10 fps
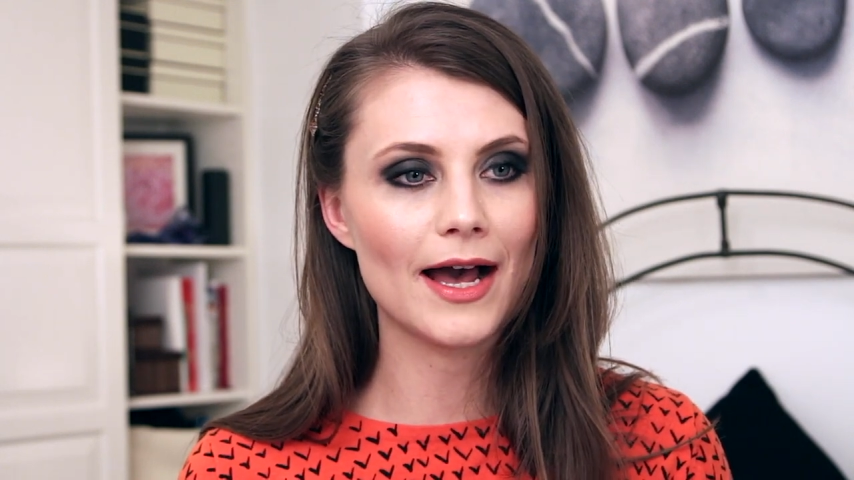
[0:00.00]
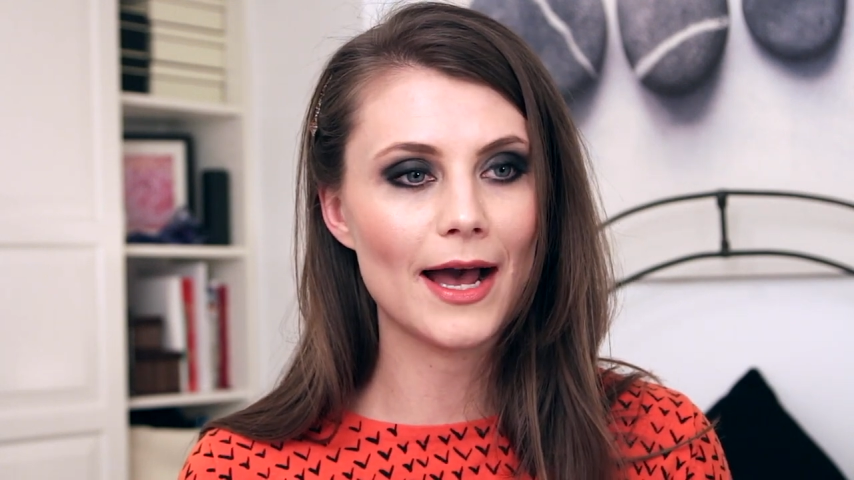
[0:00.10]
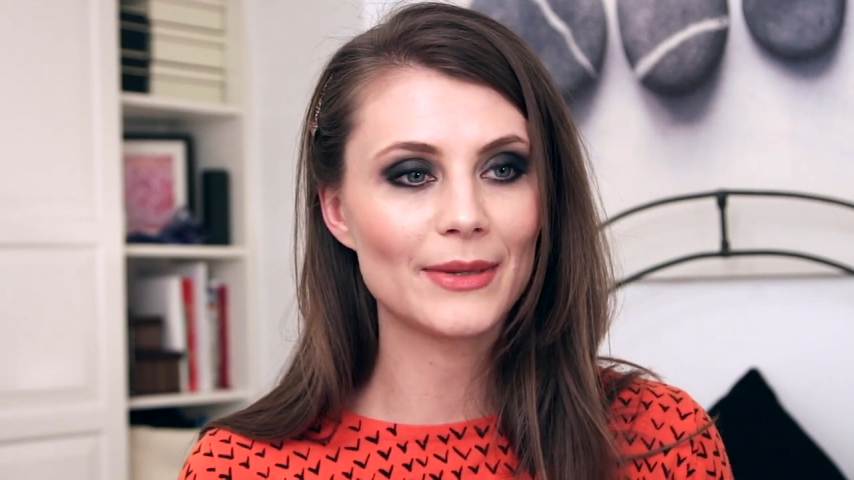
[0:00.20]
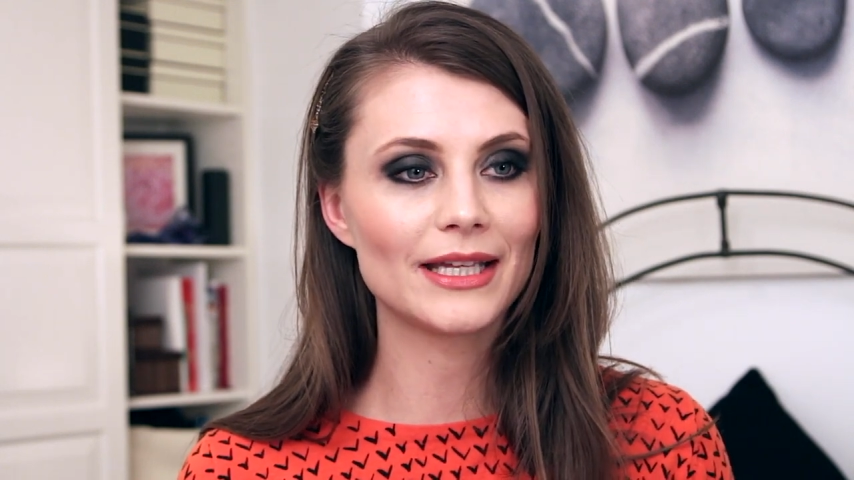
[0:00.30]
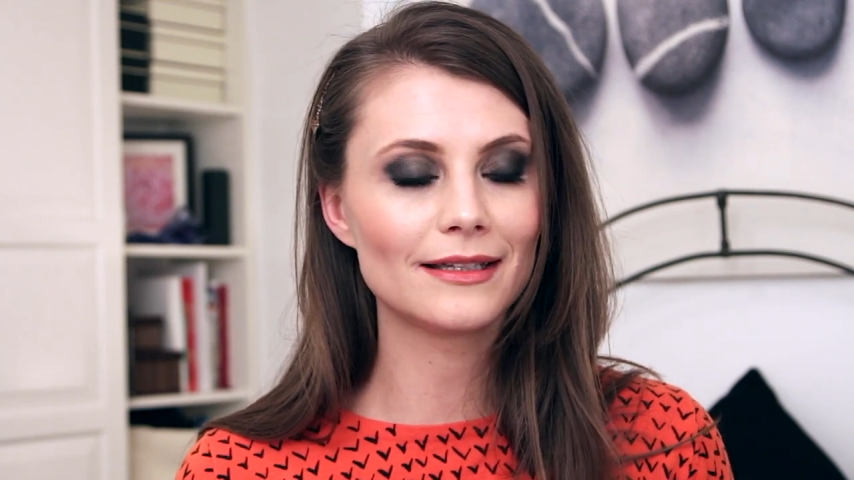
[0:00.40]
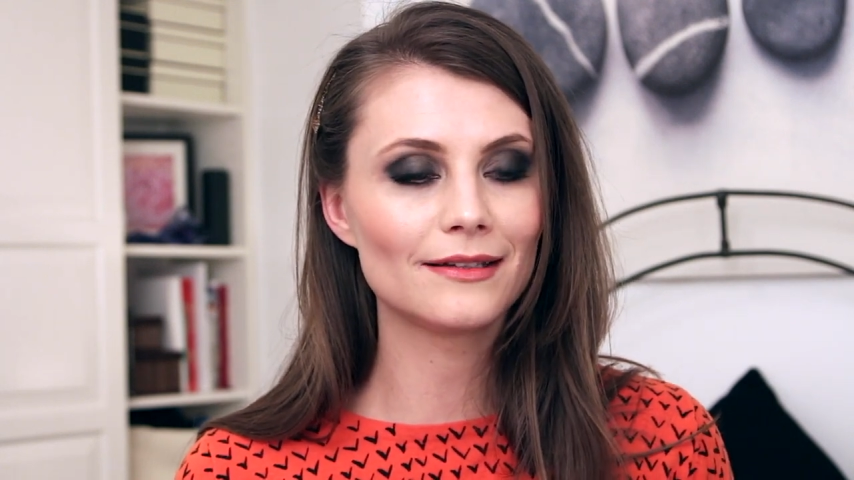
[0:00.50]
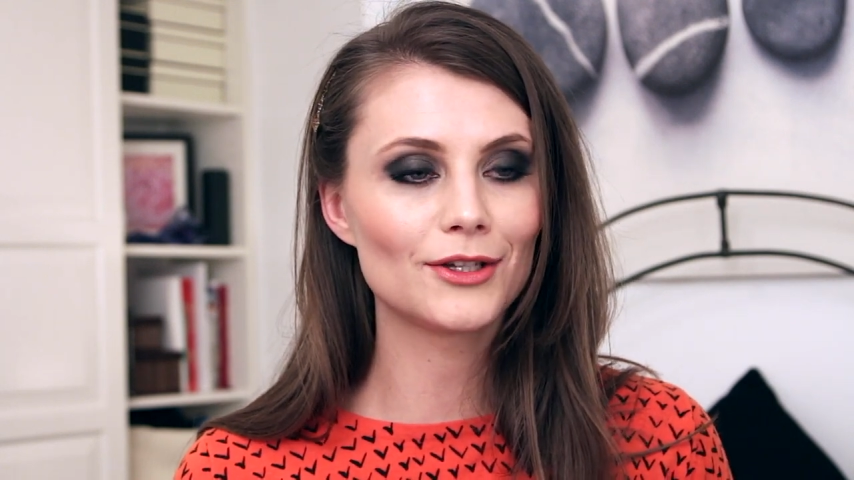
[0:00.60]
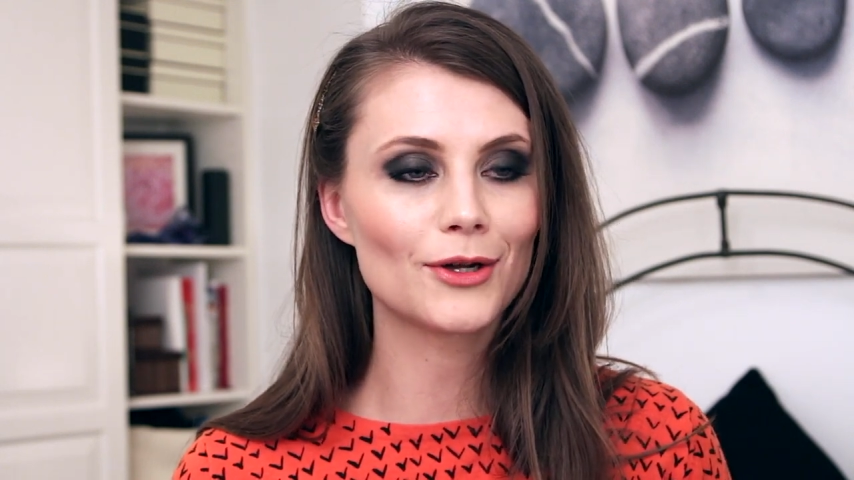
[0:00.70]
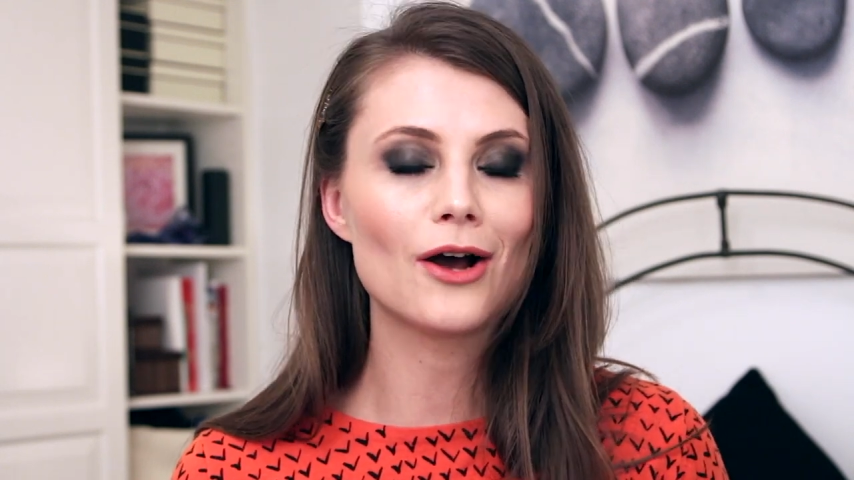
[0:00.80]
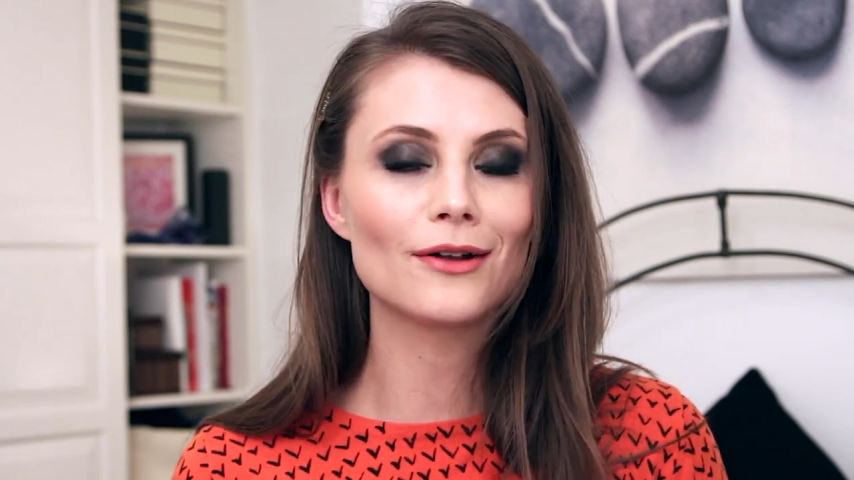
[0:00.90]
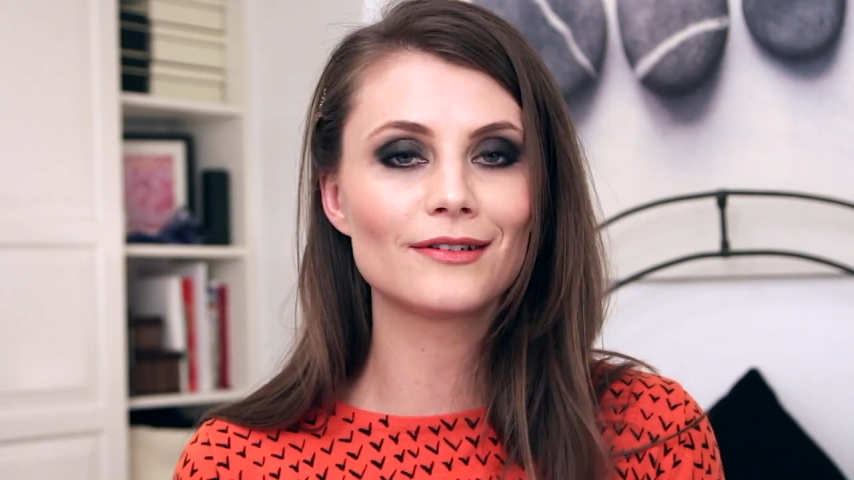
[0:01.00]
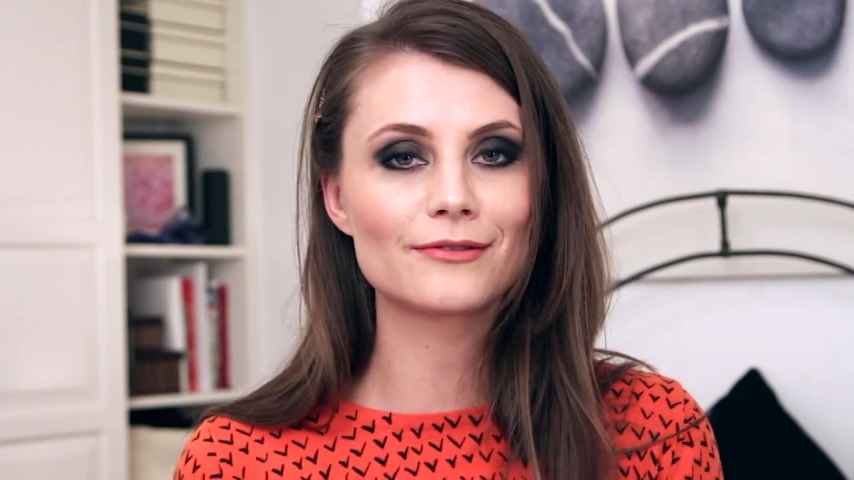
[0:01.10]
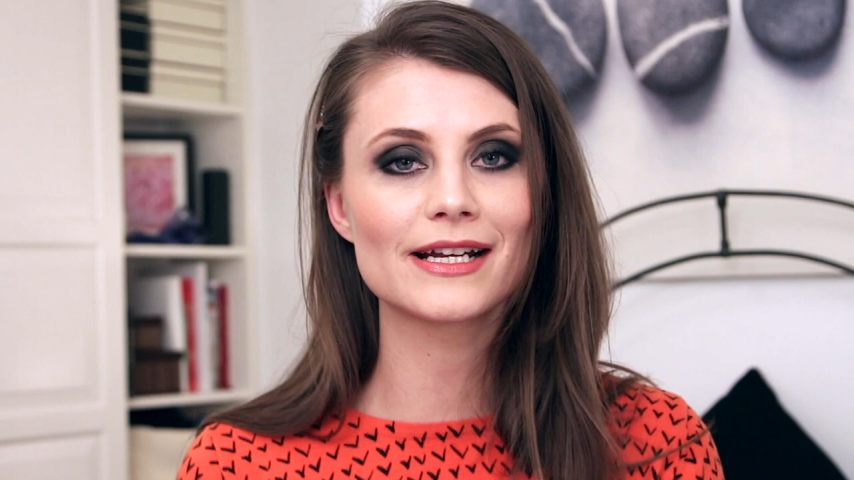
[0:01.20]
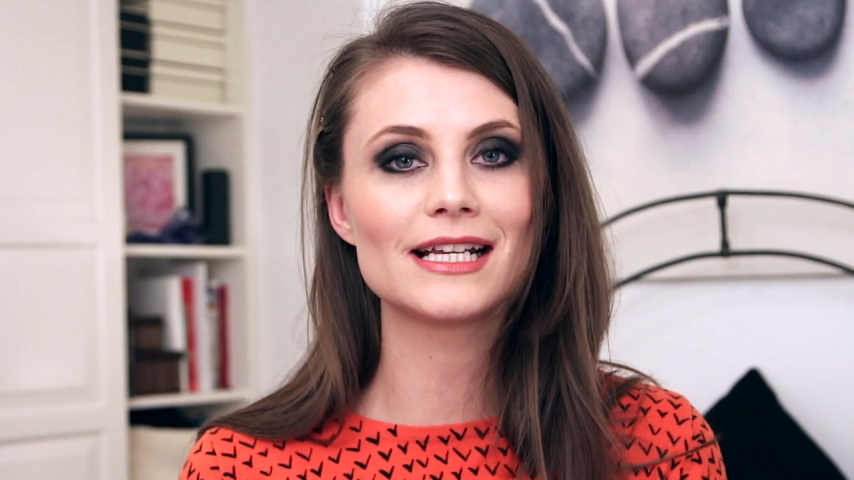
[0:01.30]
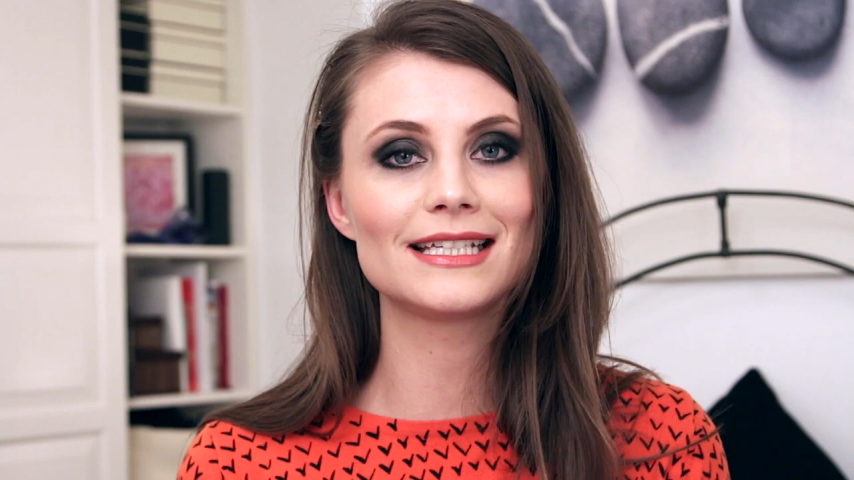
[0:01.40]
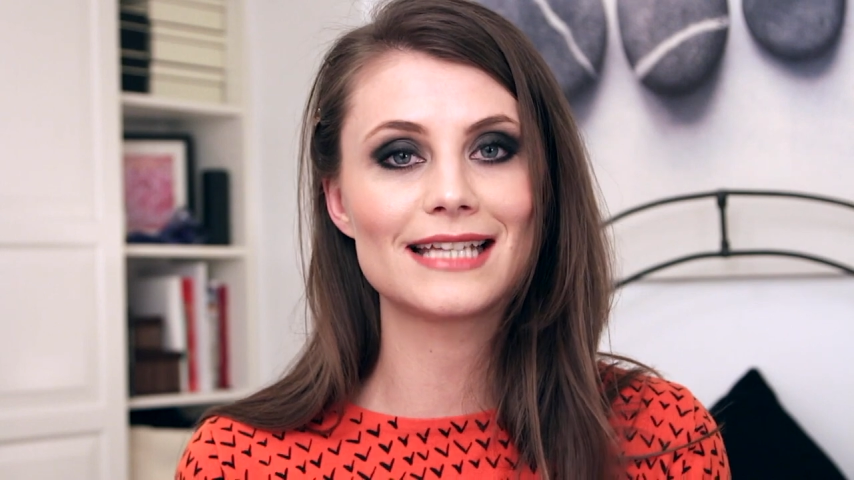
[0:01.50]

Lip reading: I mean, you can't really